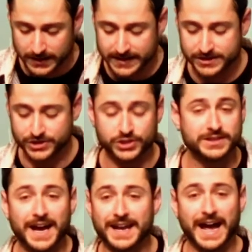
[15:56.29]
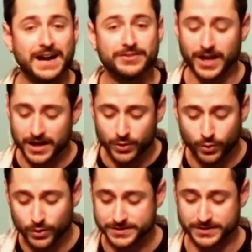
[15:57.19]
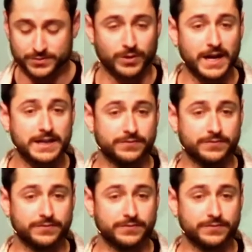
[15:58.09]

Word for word: He should not have a lot of horses, right?